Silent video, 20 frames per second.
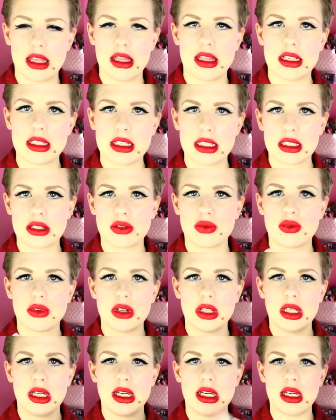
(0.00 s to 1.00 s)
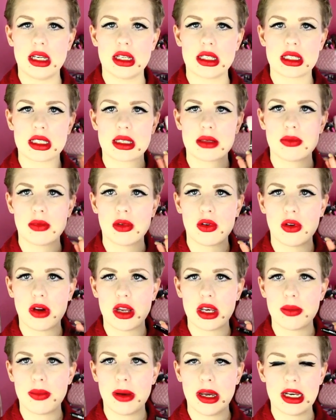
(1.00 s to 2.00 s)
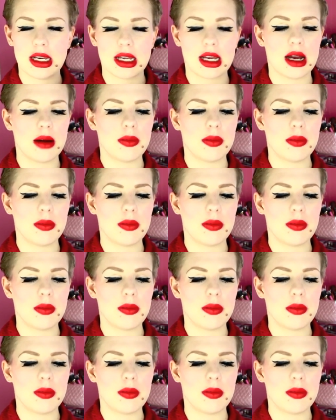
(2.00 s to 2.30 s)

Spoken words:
this is a really small independent